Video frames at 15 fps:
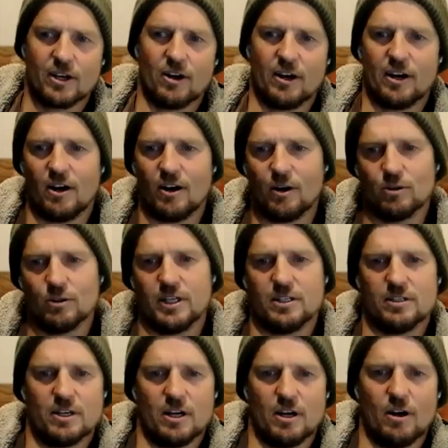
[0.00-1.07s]
kind of
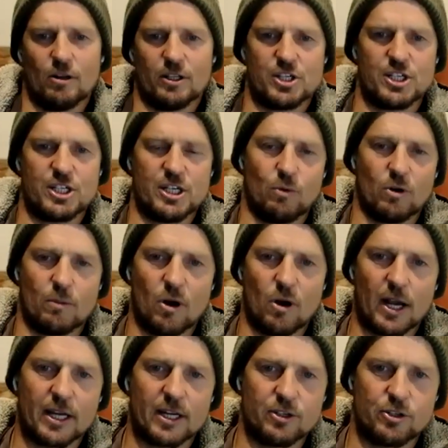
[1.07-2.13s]
holy shit, what am
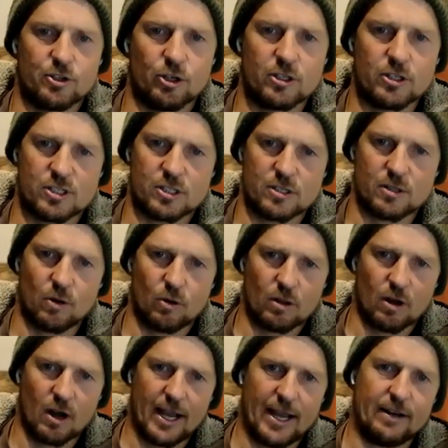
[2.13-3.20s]
I going to do? Because
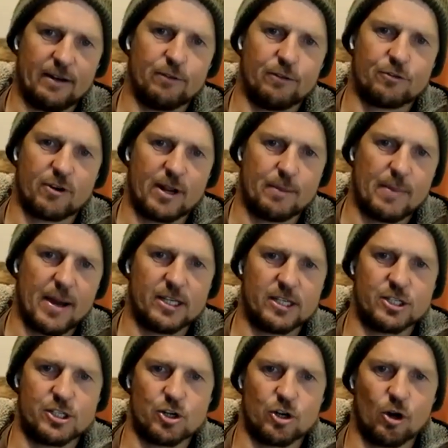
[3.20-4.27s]
I had 3
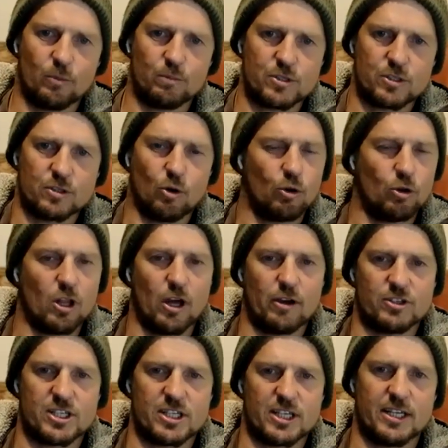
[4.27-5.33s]
major jobs all
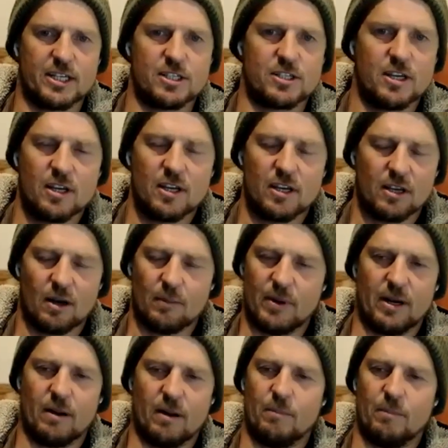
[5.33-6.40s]
overseas. I
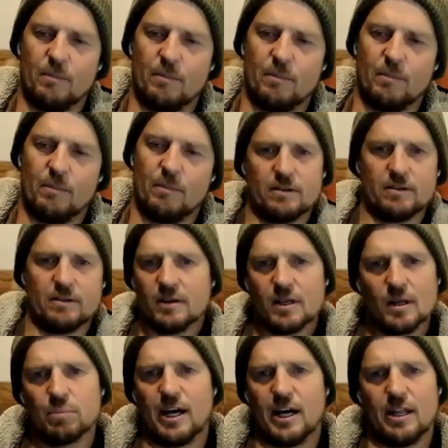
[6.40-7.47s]
mean, I'm not going to
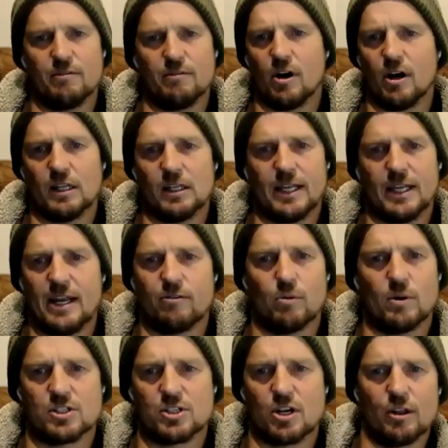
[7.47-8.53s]
play the violin.
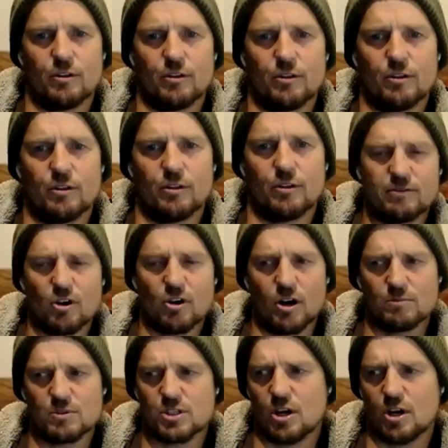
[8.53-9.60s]
Everyone's going through tough
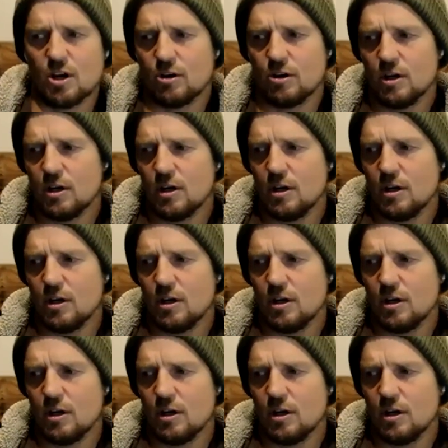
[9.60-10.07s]
times. So,